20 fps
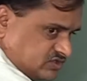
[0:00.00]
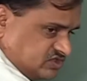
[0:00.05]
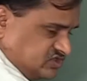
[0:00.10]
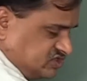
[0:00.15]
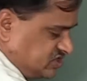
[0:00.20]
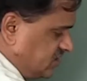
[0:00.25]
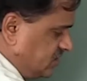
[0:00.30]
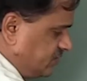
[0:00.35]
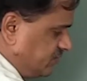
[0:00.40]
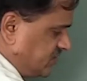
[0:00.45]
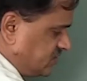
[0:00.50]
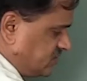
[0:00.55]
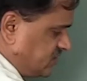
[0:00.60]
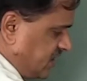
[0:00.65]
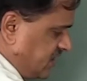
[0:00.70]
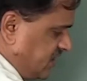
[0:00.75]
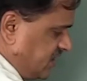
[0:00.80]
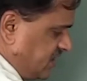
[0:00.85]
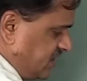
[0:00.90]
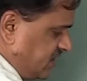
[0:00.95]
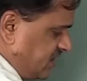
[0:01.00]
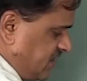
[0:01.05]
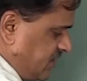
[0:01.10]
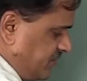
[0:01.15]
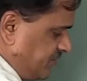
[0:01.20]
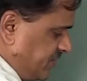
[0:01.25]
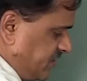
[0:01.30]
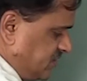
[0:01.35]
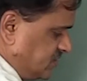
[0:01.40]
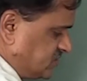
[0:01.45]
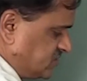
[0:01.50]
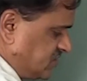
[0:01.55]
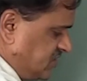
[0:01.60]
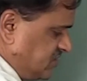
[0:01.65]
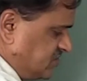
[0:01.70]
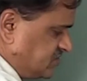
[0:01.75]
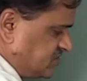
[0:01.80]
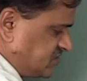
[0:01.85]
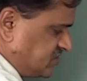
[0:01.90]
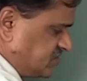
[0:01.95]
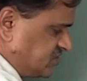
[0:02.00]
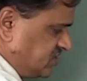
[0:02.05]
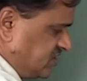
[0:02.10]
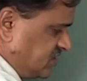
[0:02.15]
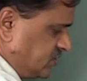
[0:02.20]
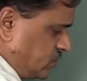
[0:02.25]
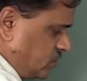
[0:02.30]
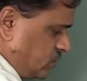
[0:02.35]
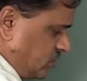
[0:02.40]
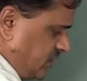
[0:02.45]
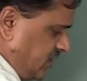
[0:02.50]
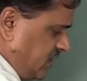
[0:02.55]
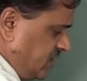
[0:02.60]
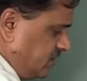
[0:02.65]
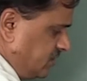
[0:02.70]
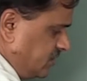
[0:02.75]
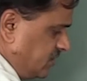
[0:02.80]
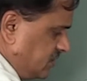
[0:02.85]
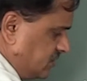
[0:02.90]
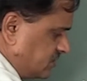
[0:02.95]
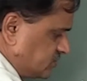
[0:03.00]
G with identity function is G only.